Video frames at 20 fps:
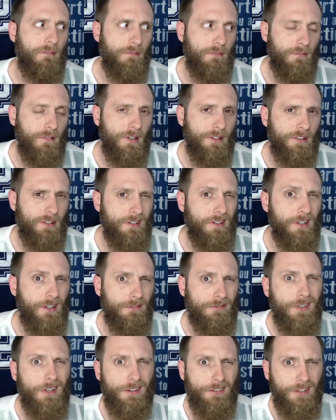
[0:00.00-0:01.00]
I think I'd
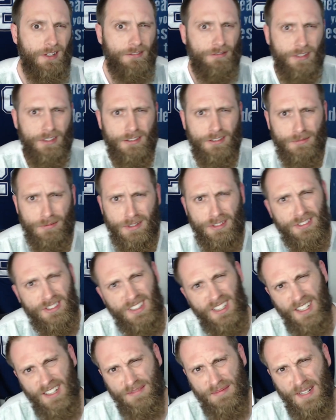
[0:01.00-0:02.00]
rather have Reggie Bush at
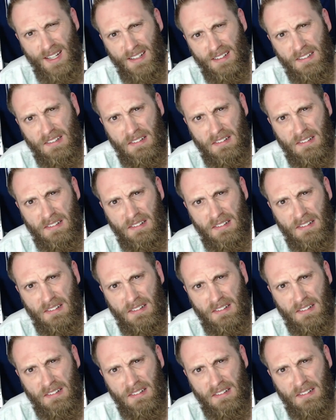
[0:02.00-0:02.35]
halfback